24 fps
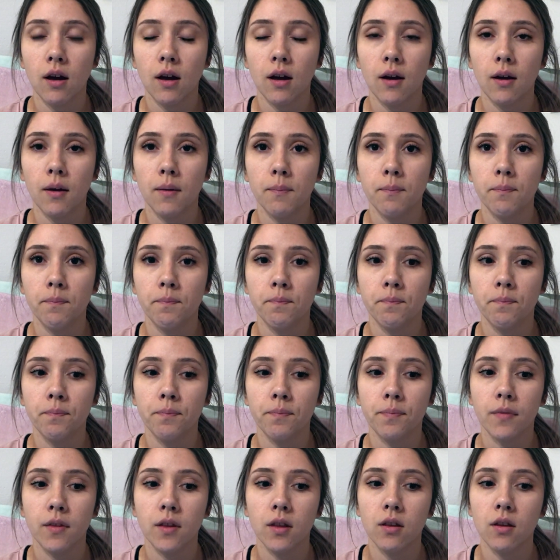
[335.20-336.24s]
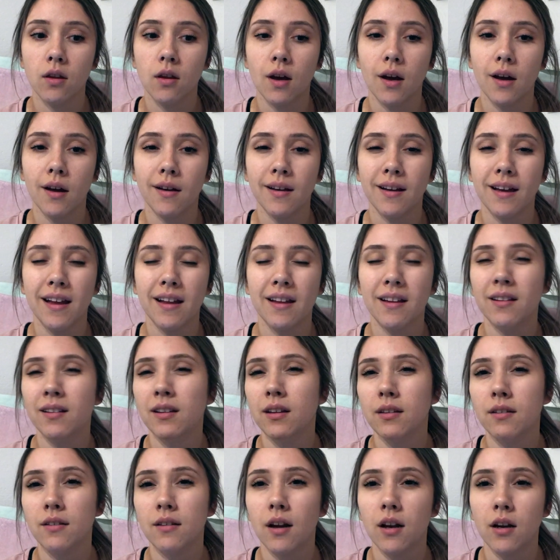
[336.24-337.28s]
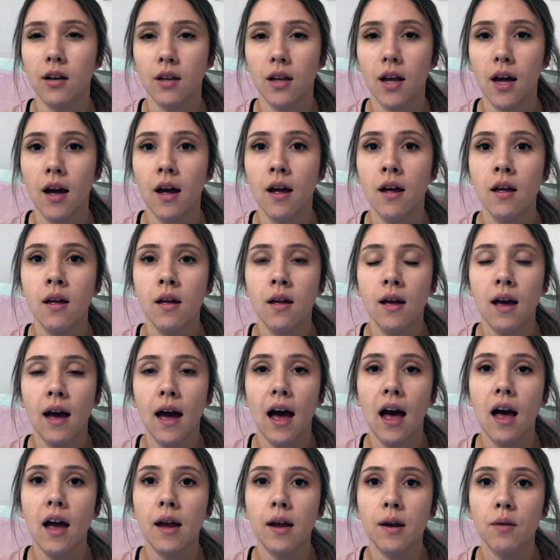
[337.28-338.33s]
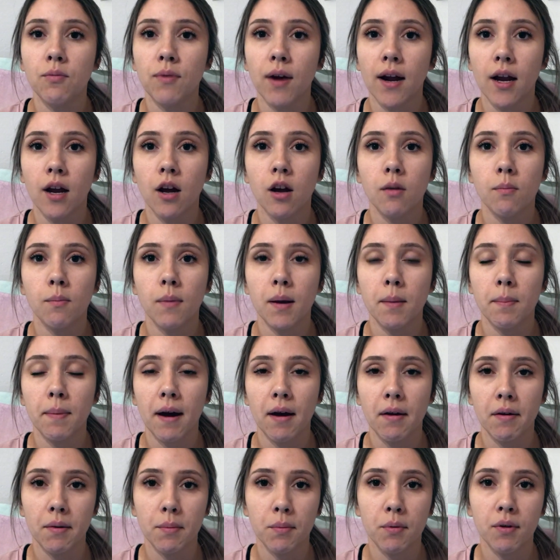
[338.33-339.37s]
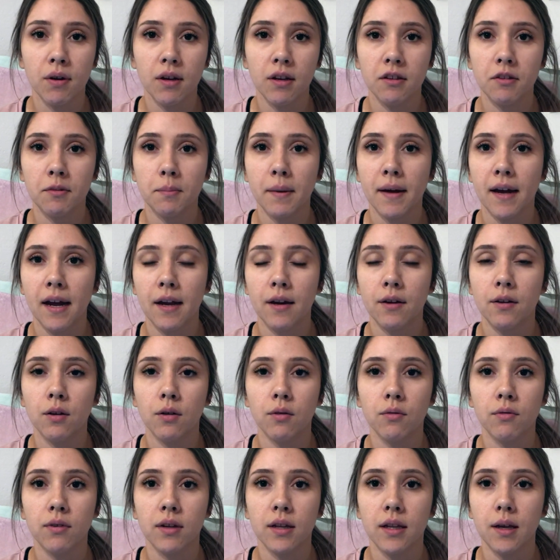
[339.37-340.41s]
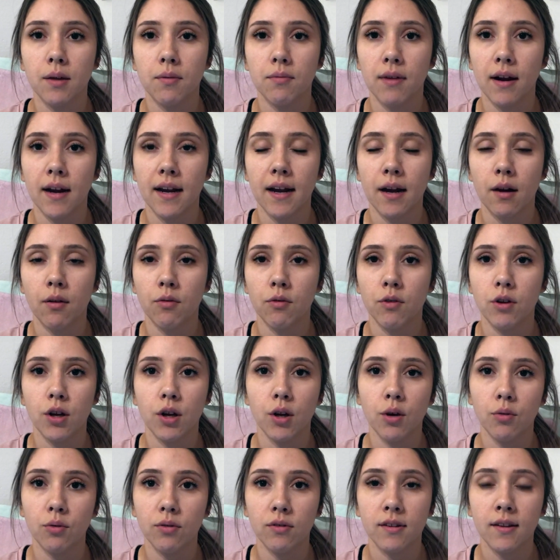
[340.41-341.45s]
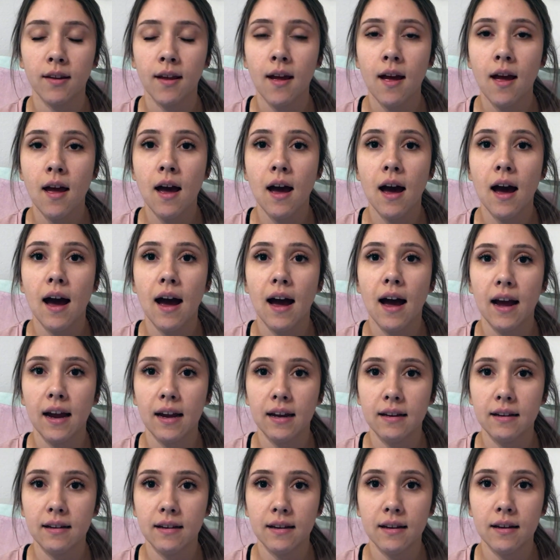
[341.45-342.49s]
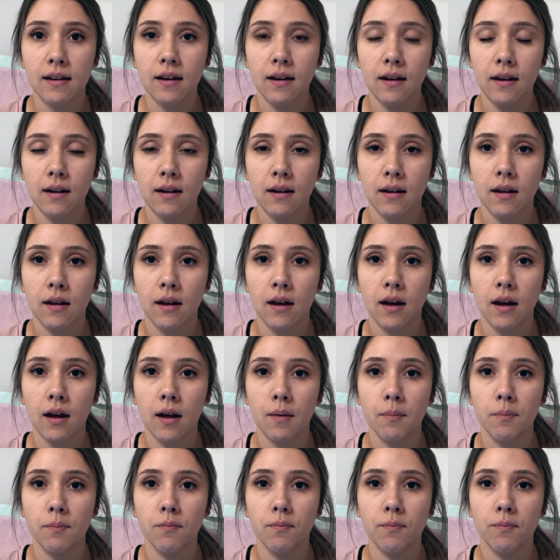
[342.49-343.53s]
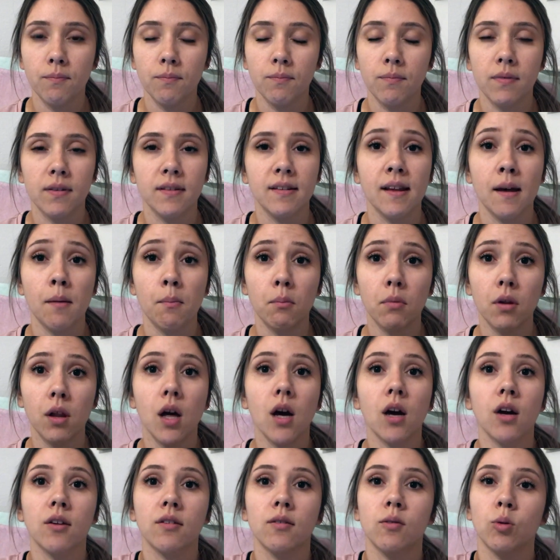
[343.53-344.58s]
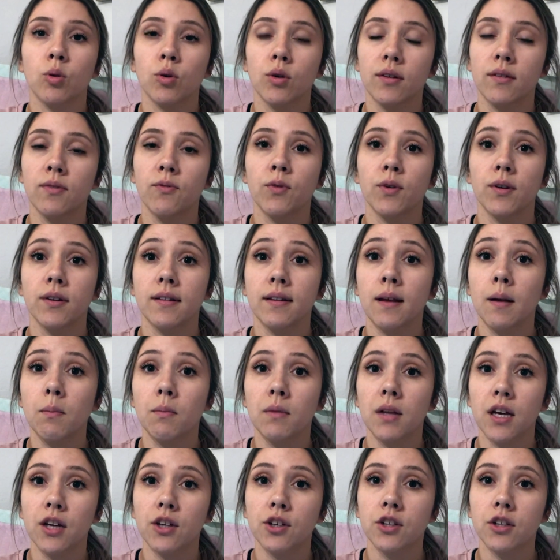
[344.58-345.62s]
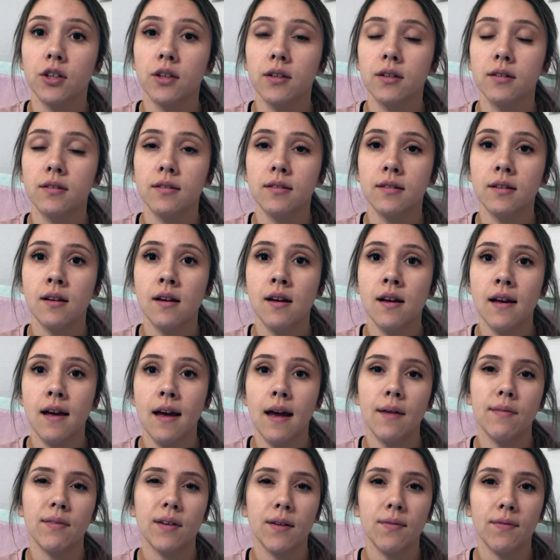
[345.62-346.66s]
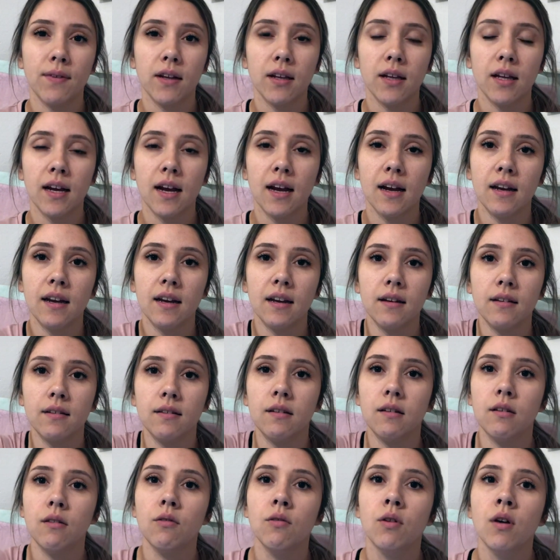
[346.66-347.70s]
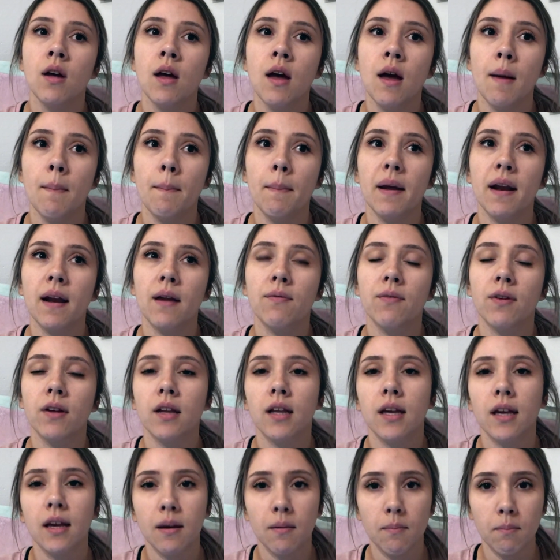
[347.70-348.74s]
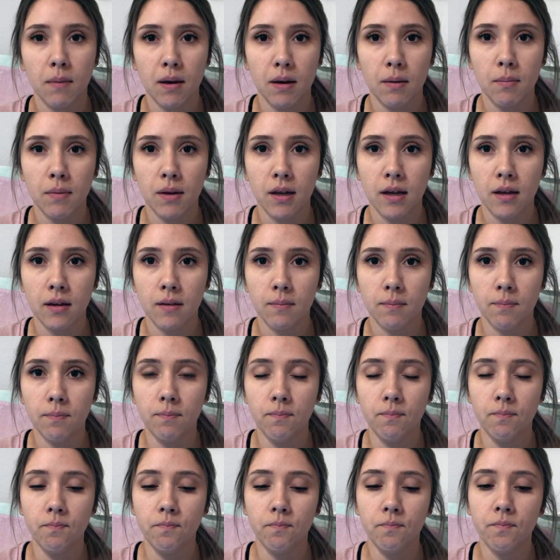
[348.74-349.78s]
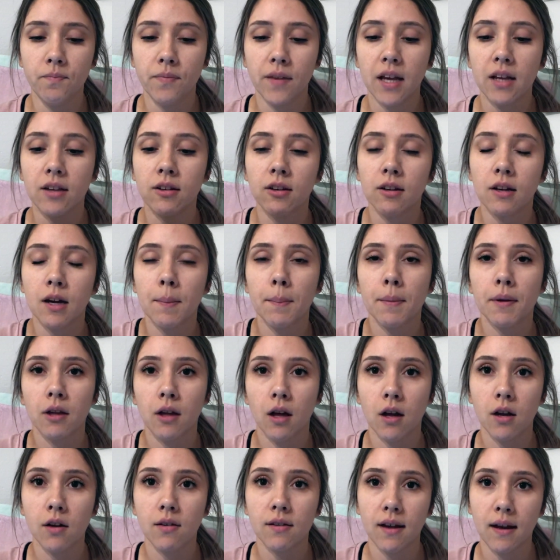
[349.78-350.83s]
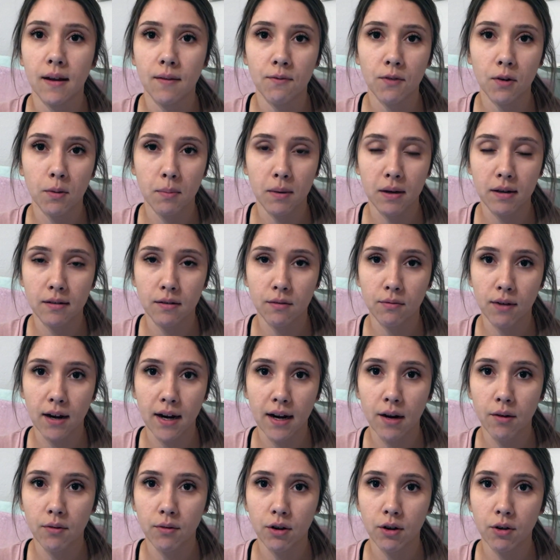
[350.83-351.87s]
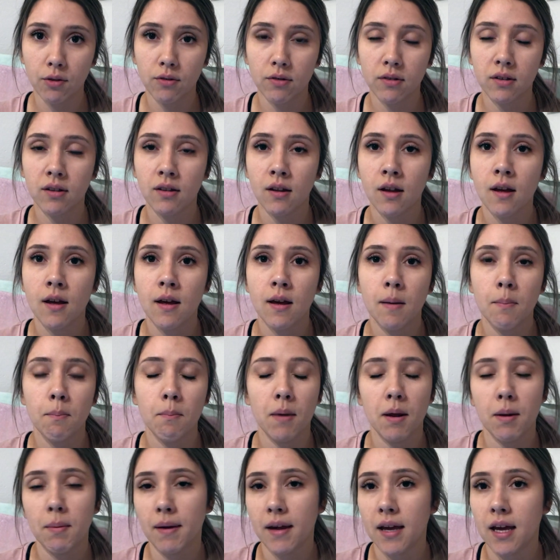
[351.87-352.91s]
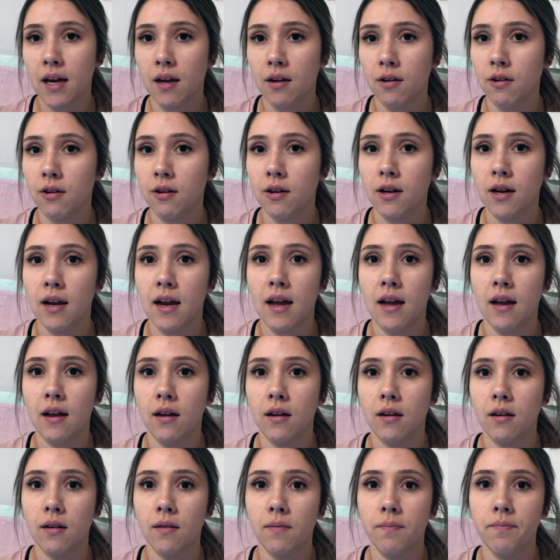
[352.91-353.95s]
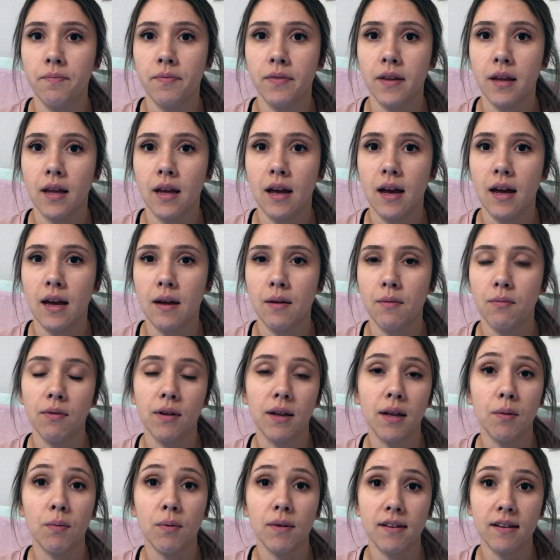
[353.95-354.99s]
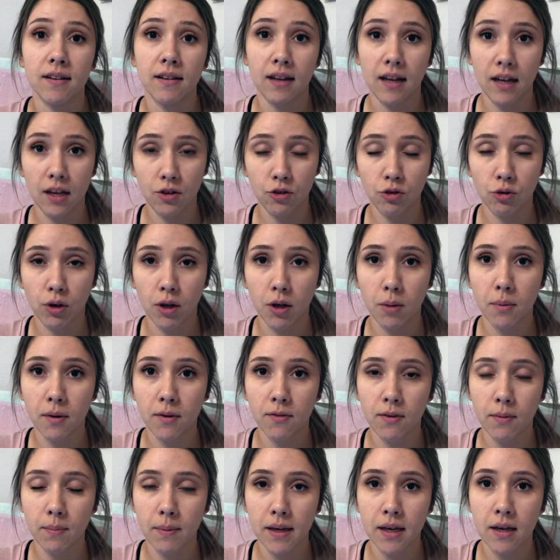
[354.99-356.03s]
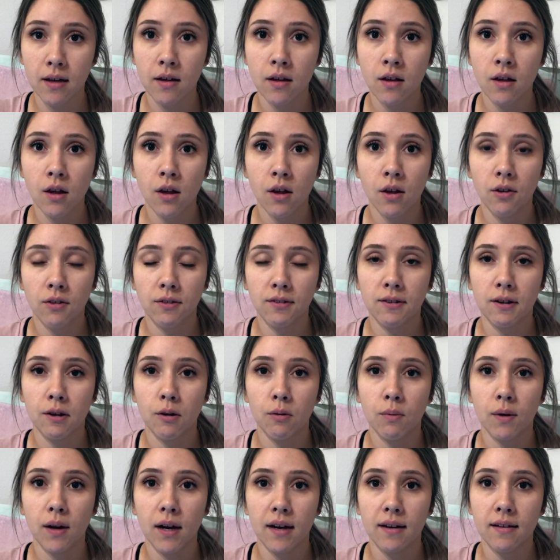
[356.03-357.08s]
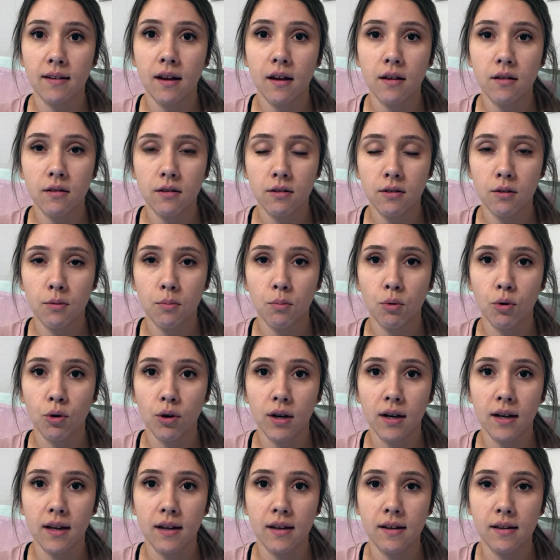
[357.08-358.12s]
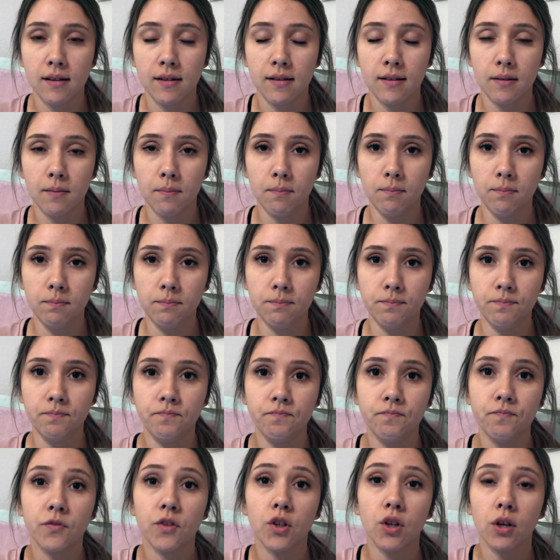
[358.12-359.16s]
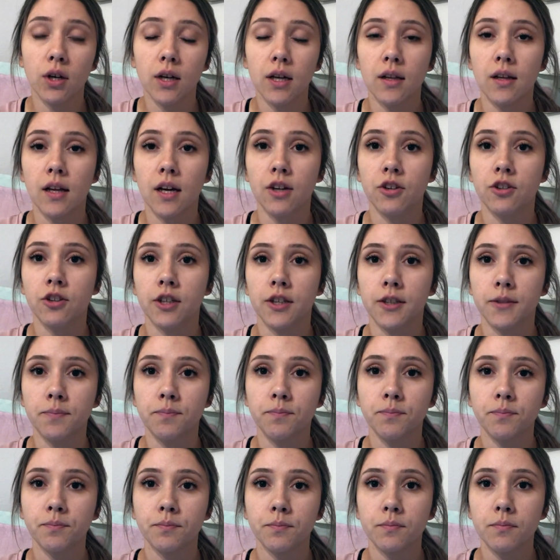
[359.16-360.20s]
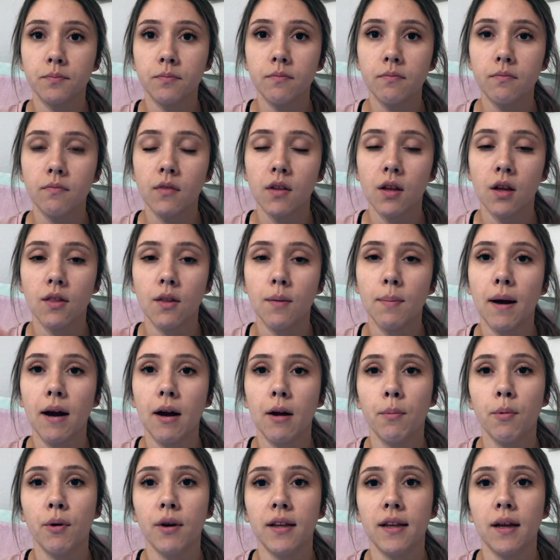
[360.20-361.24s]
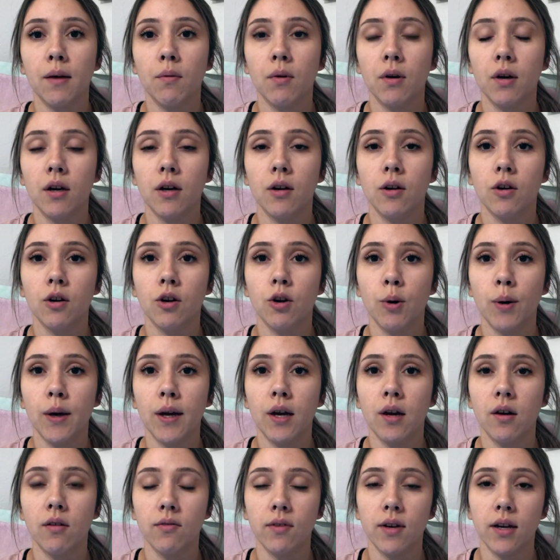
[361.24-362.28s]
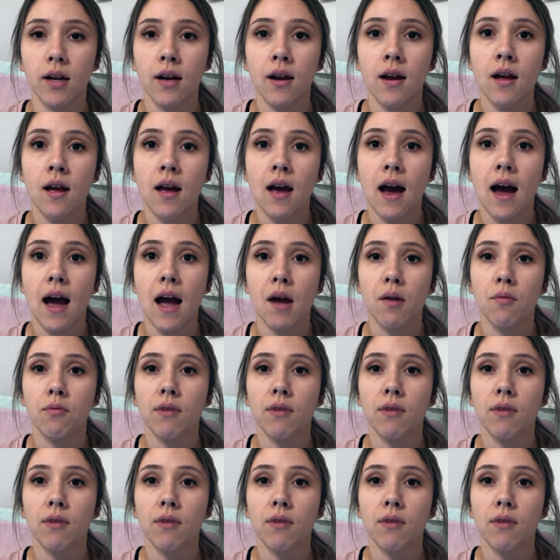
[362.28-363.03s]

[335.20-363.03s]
at least not a lot. I write on my PowerPoints, but I don't really write out notes. I did some blocks or for some lectures if I felt like I needed to, but I felt like it made me, it took up a lot of time for me to write out notes, made my hand hurt, and it really wasn't that enjoyable for me. So what I tend to do more is during lecture, the PowerPoint that we're going over, I